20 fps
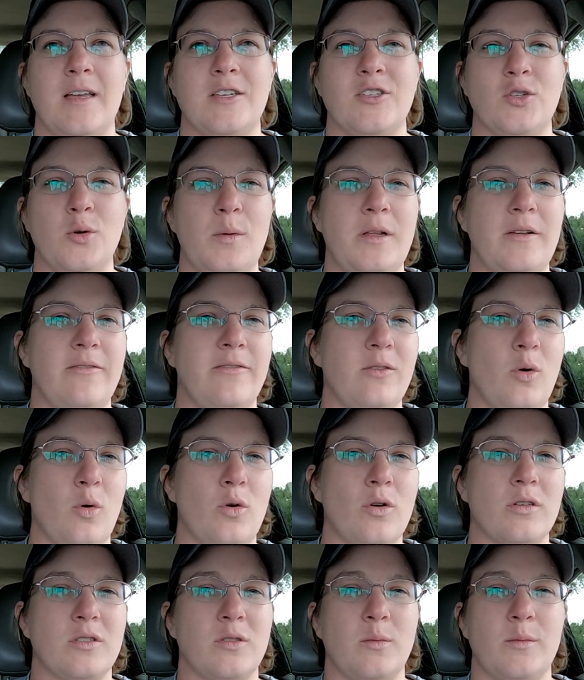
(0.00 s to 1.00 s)
So many
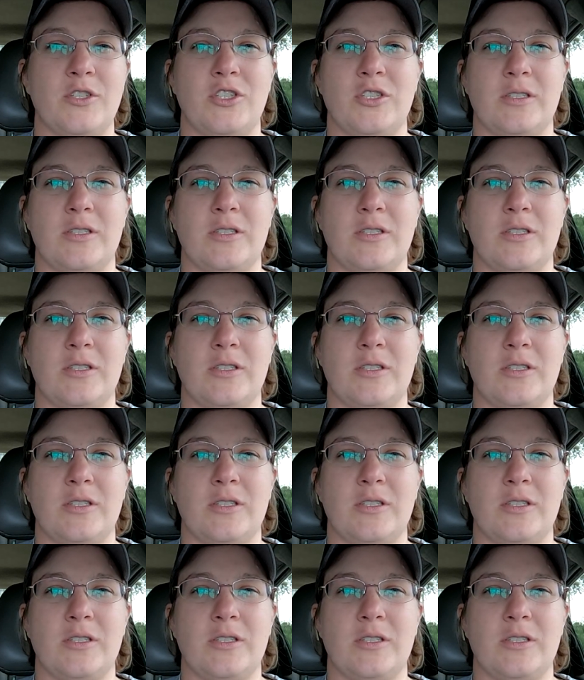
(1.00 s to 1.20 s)
floors, so